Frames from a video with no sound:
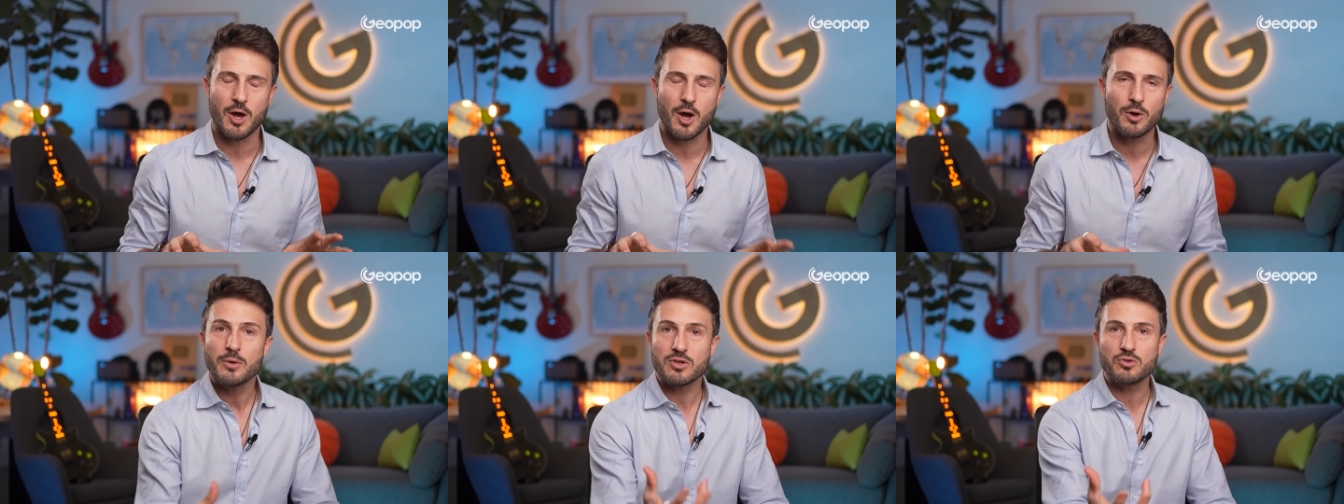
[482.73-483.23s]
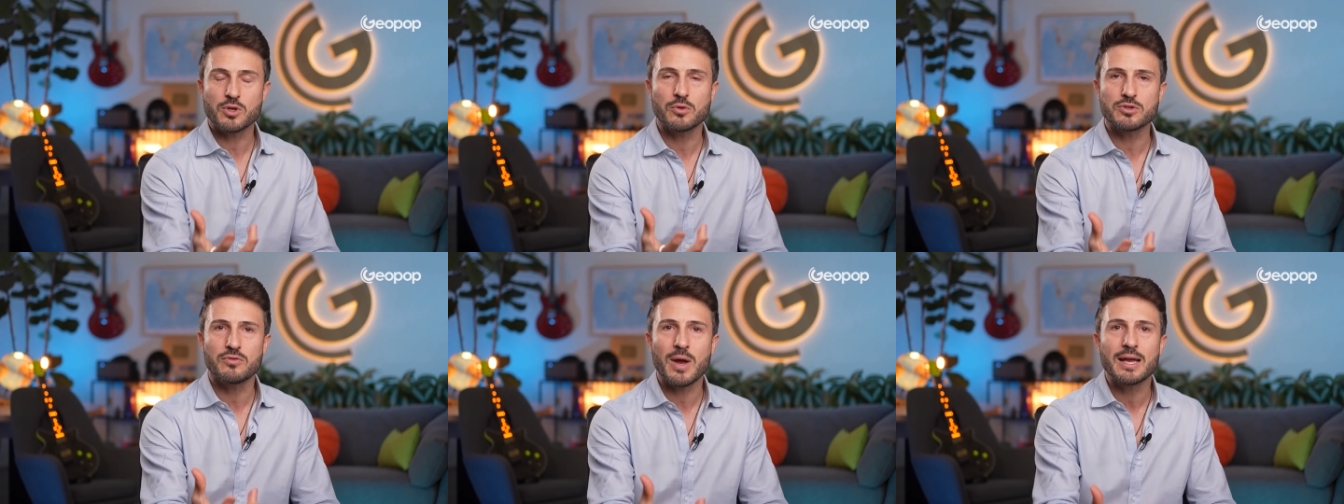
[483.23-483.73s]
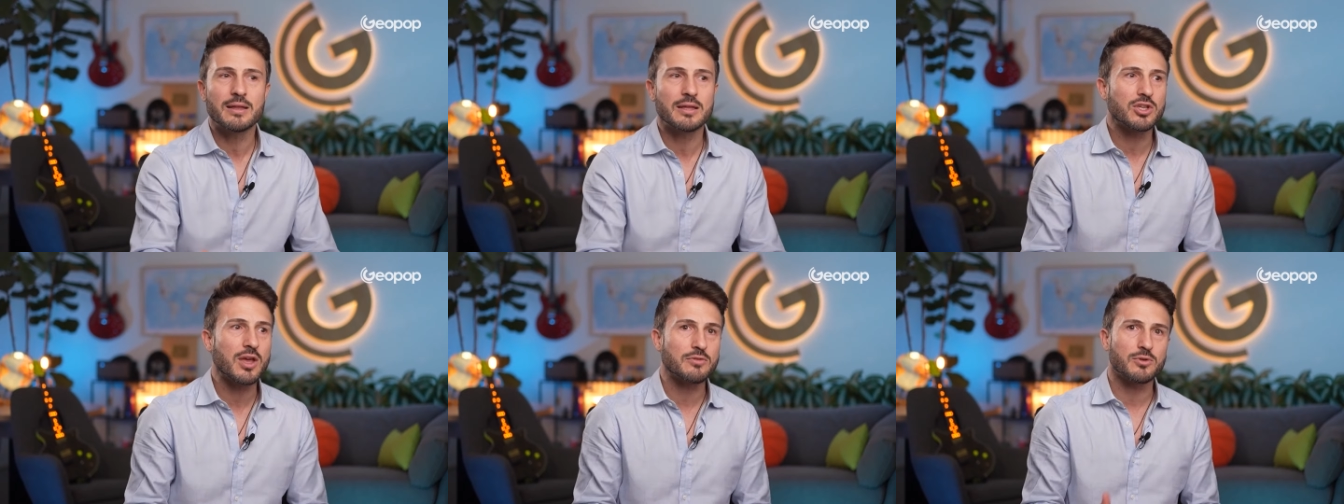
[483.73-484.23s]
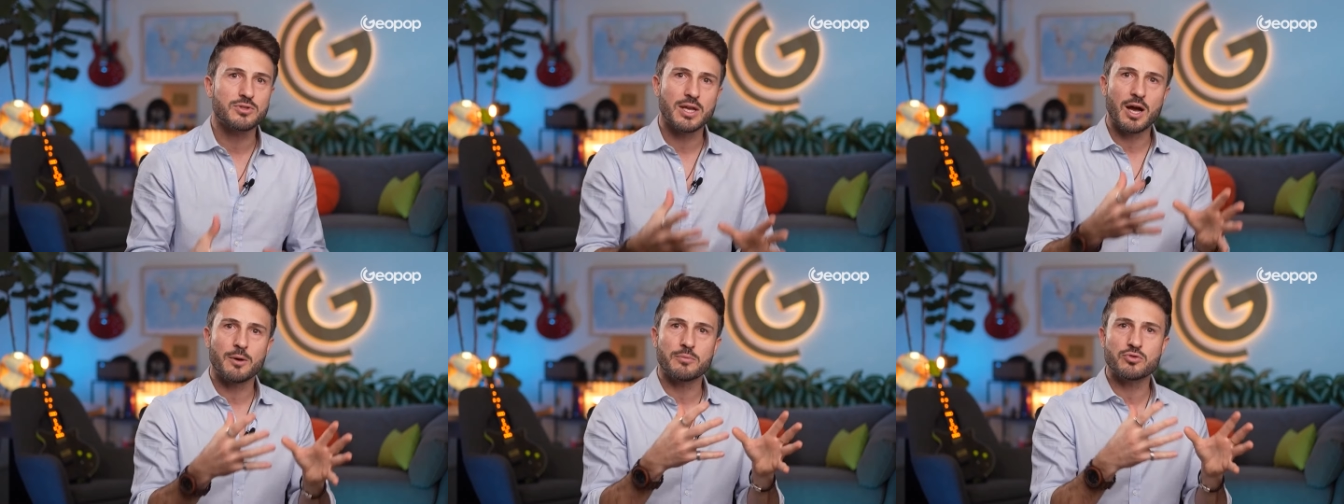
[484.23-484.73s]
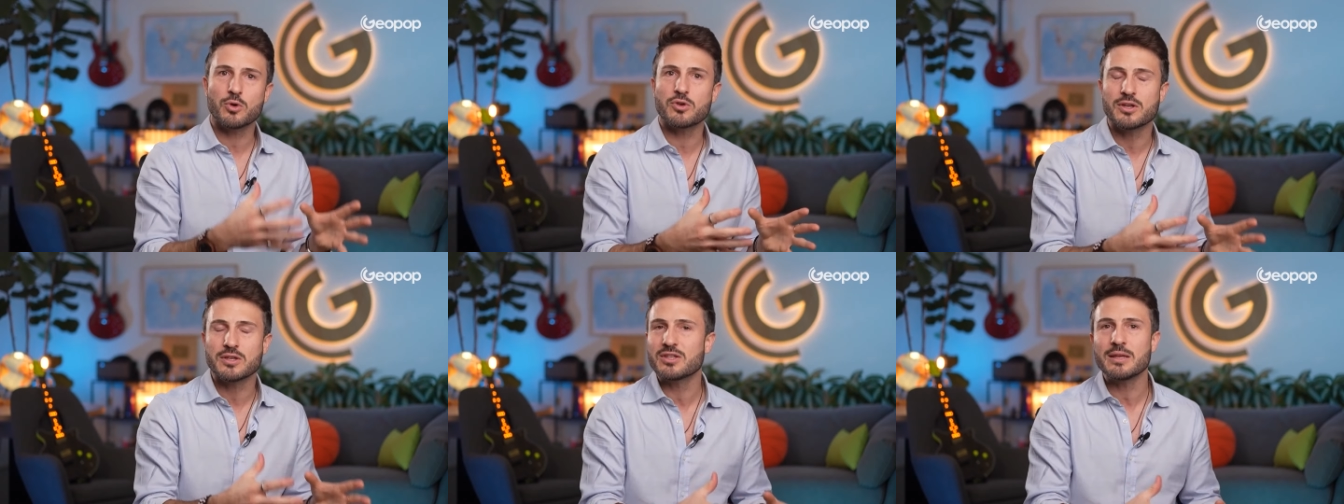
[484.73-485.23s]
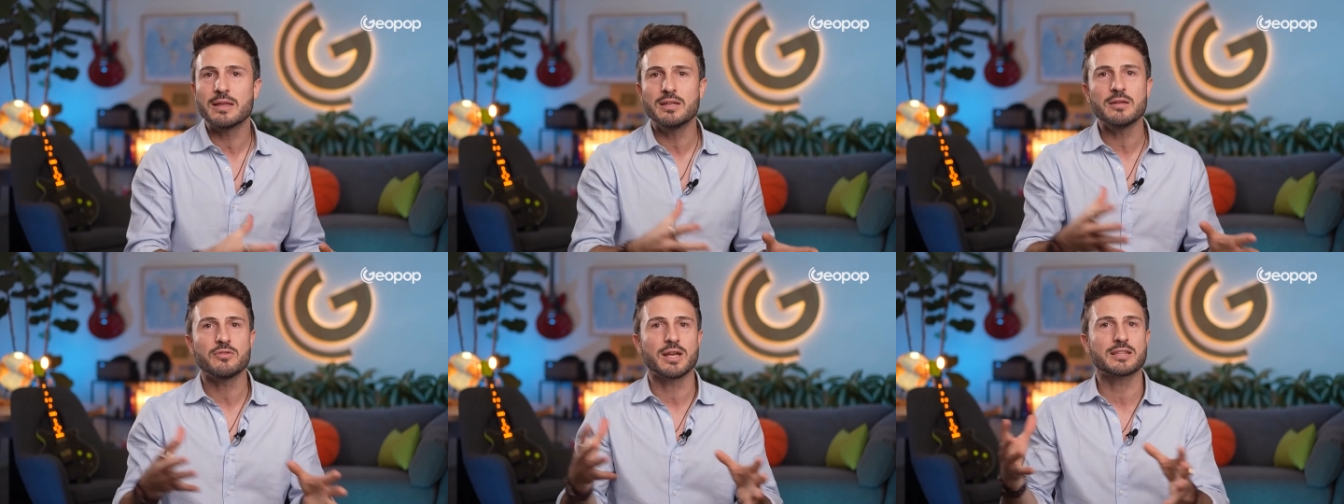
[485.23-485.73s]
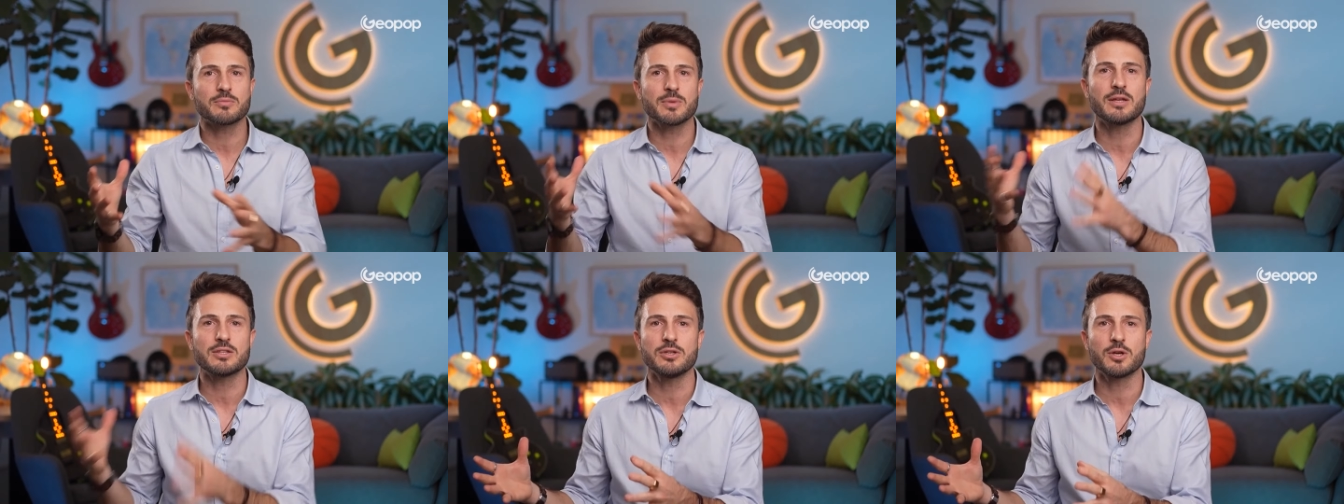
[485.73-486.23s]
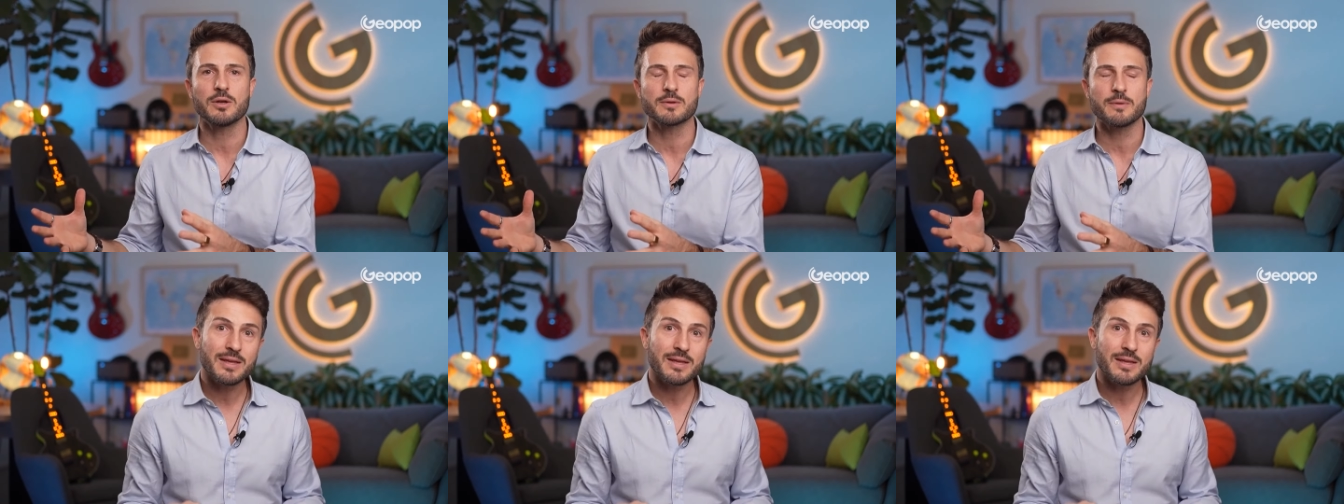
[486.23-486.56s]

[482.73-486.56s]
also notifying the chief of the armed forces and the defense minister.